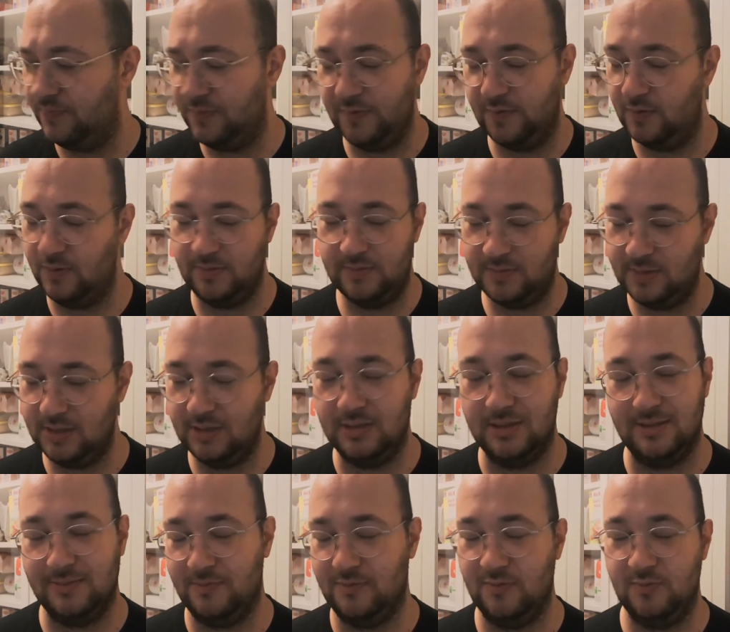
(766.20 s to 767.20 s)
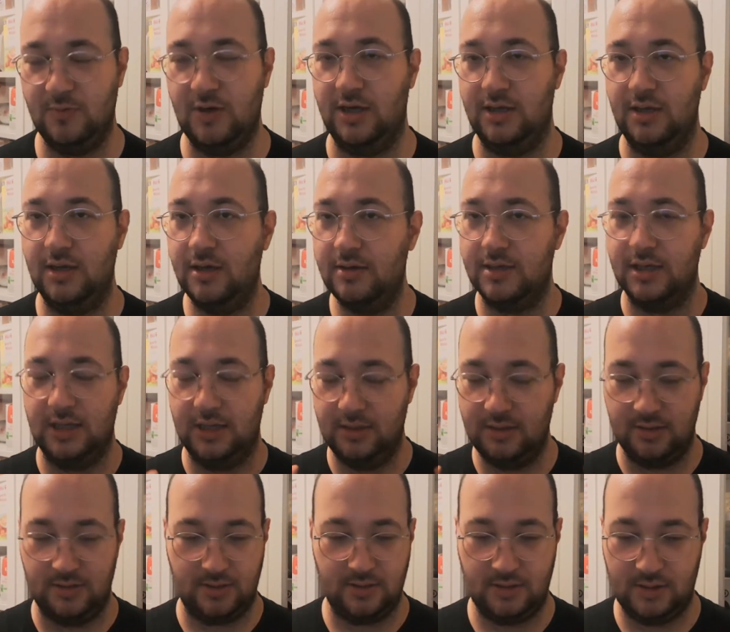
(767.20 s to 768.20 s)
Right, okay,
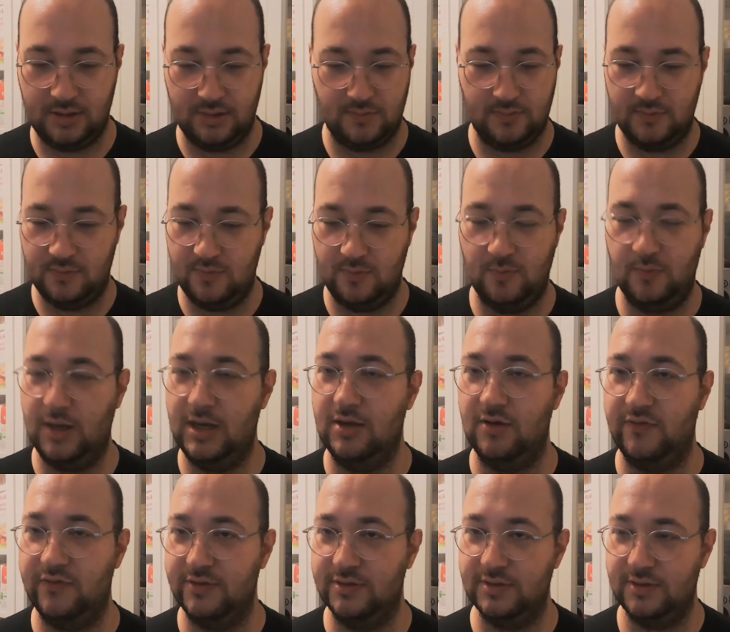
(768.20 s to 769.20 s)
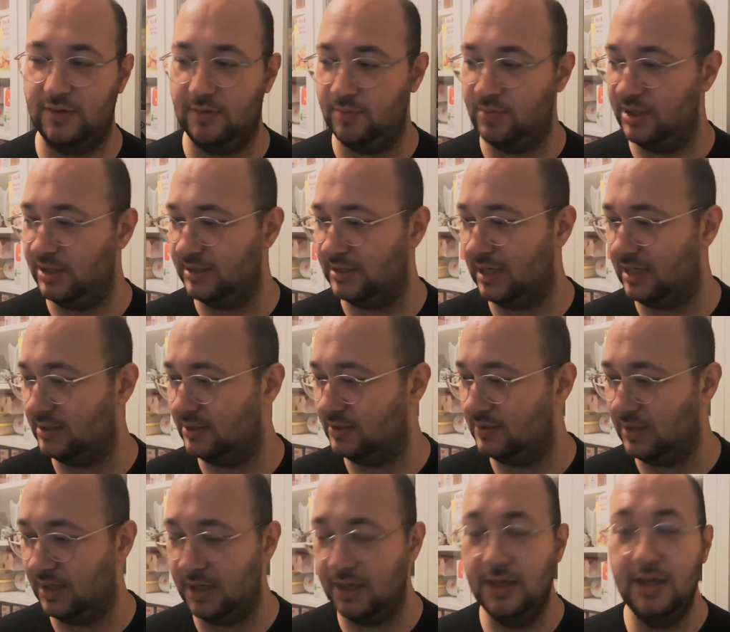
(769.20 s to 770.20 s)
look, I went off on a complete
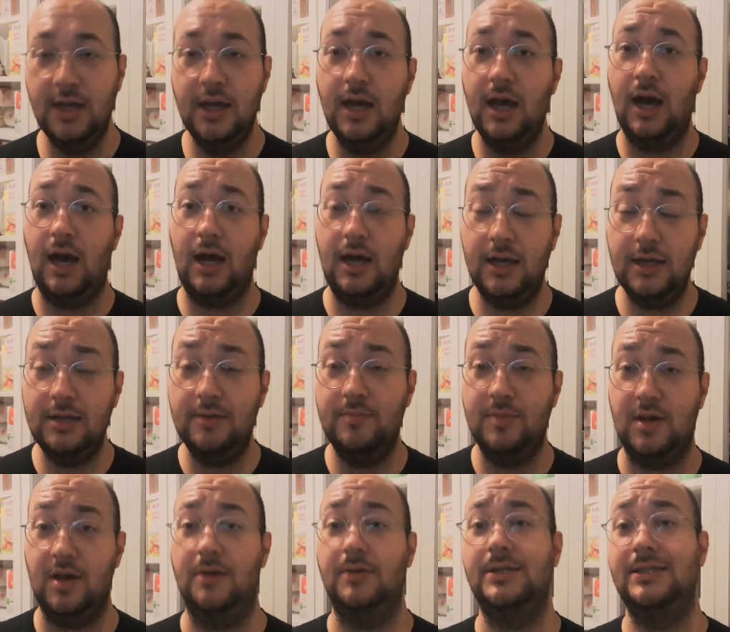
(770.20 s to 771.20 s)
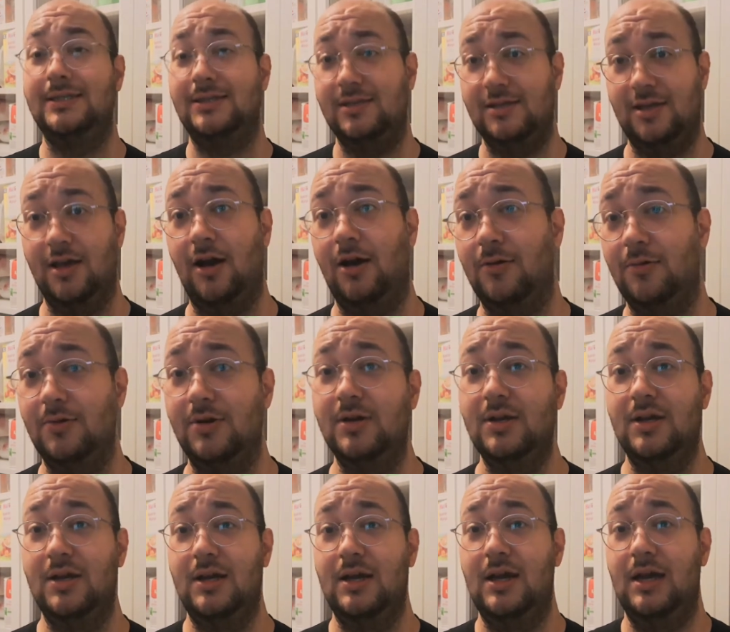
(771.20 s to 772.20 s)
tangent there. I am going to go
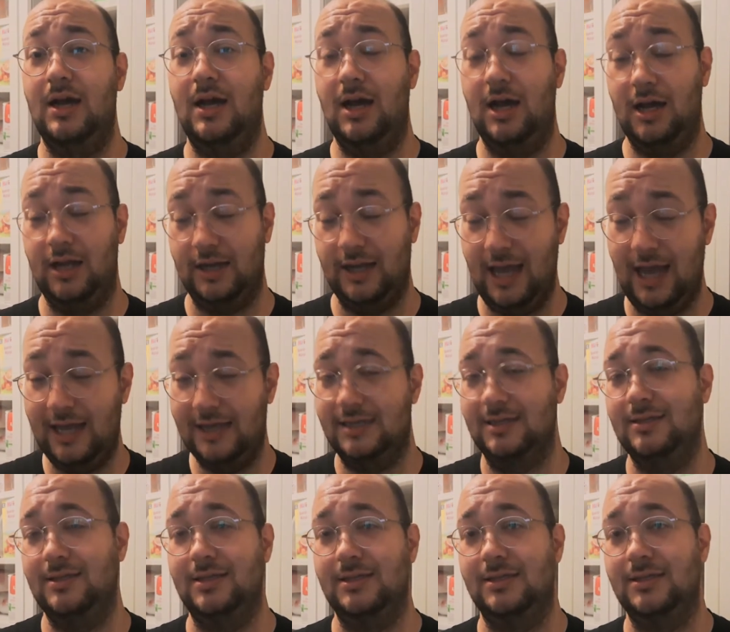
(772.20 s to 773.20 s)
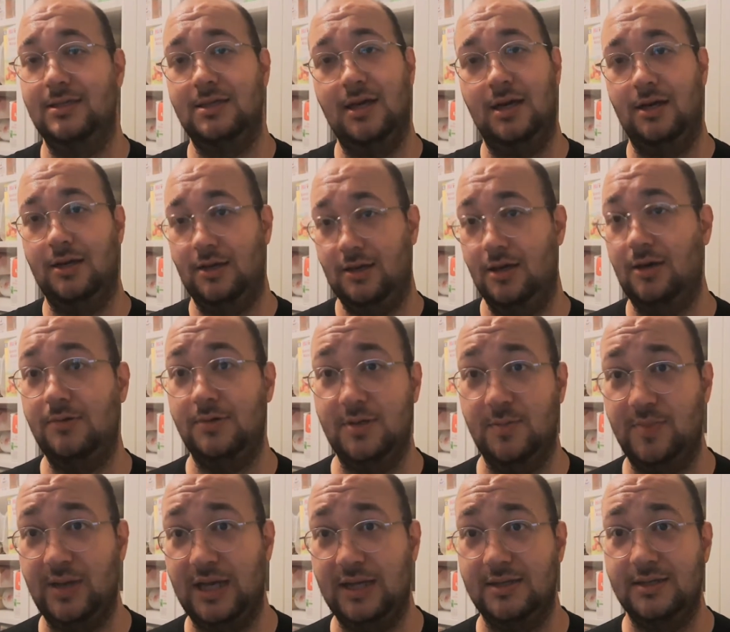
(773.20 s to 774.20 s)
and edit this and go to
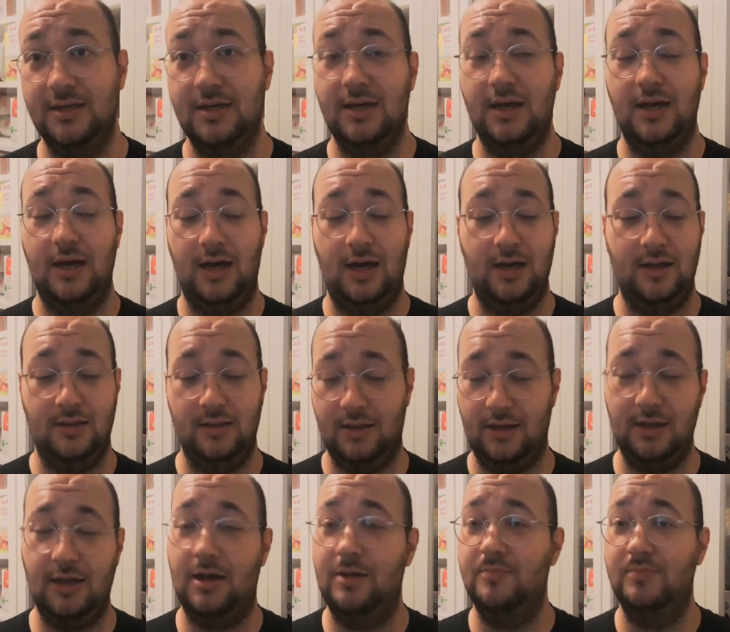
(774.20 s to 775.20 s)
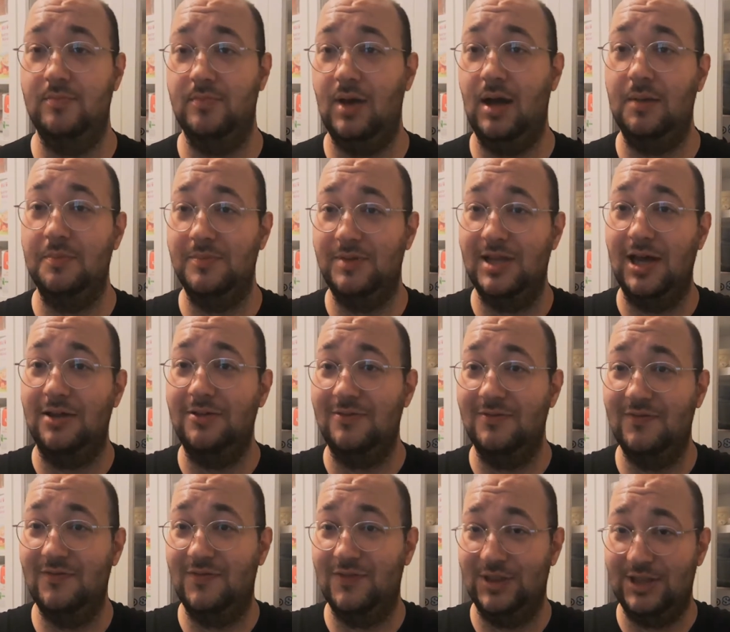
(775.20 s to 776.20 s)
bed. I'm
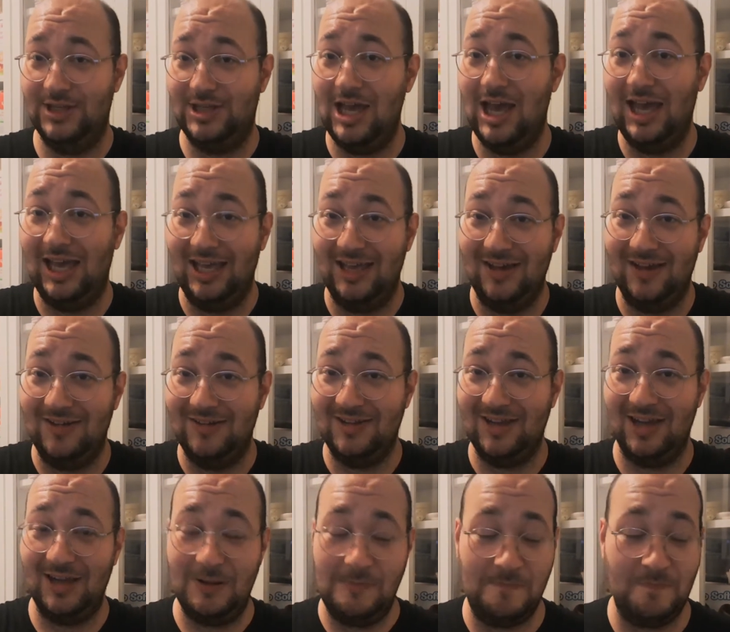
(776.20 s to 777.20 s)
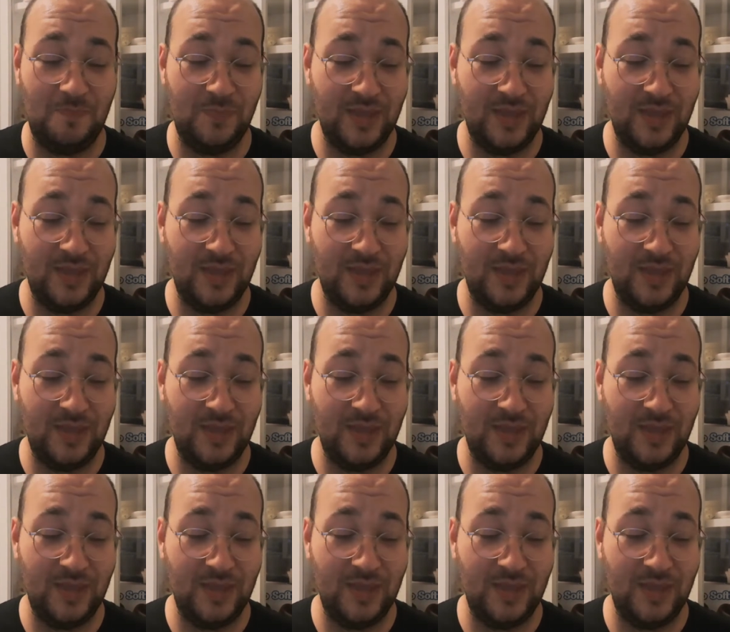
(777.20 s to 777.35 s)
done for the day, okay?